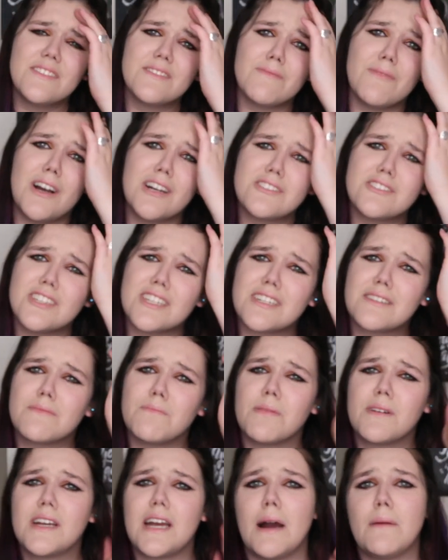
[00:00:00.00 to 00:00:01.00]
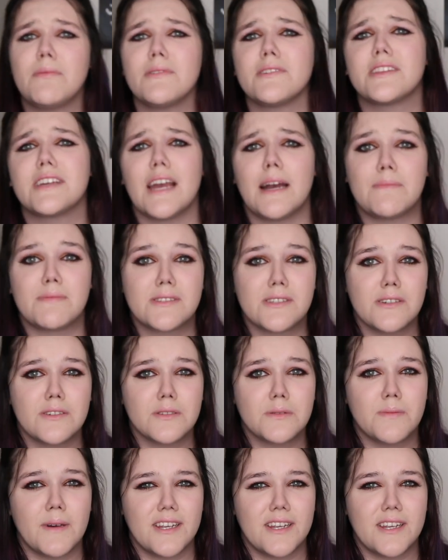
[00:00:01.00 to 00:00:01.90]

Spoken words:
would watch like a couple of the episodes,